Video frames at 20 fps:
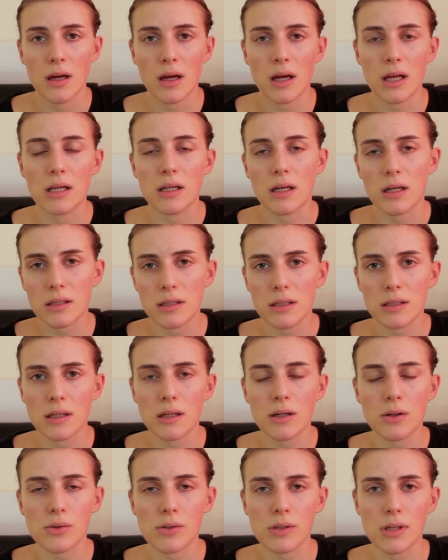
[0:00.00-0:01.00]
In London,
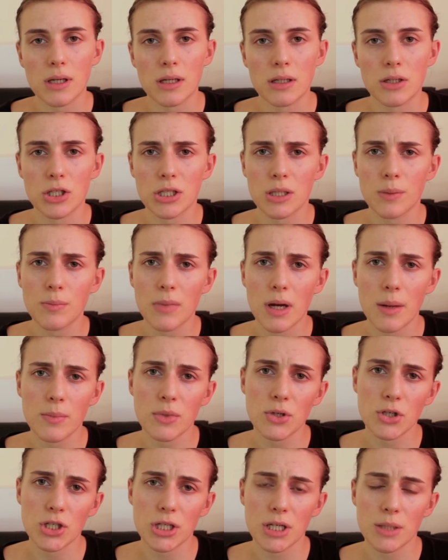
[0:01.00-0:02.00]
I also had a gym
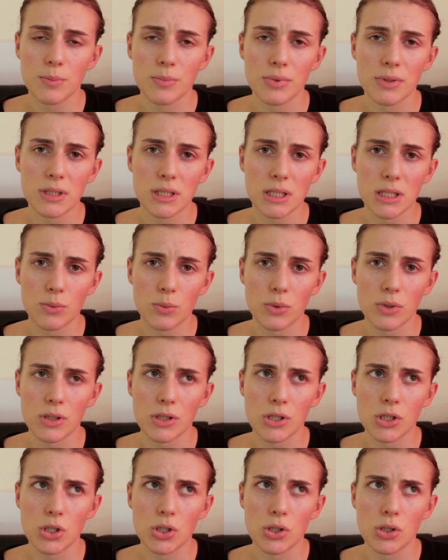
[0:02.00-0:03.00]
membership that
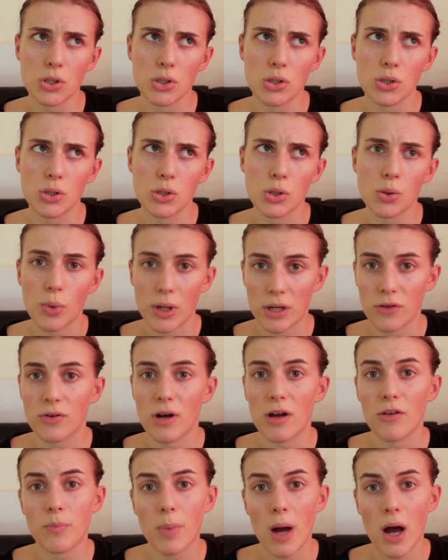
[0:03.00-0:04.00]
was
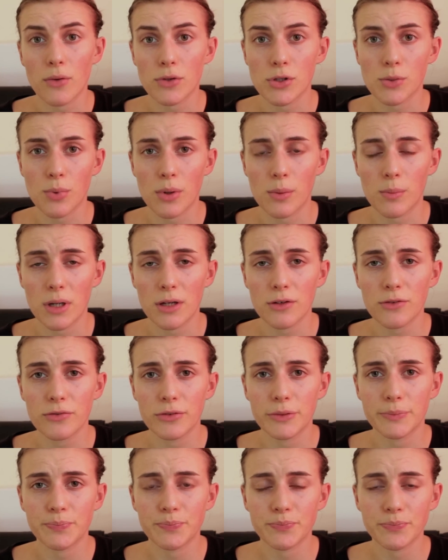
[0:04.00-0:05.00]
£25 per month.
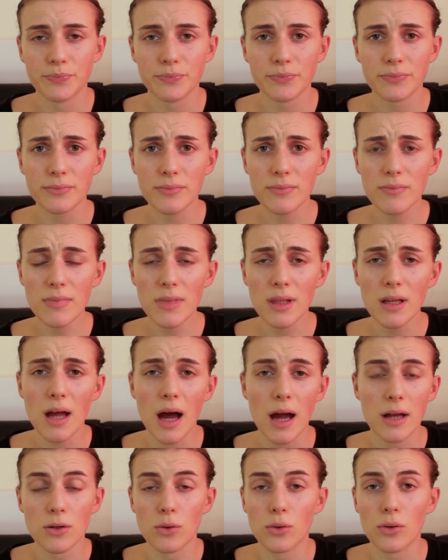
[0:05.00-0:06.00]

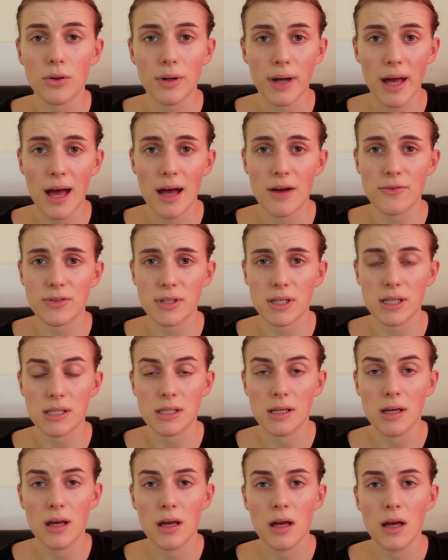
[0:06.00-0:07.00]
I no longer have that.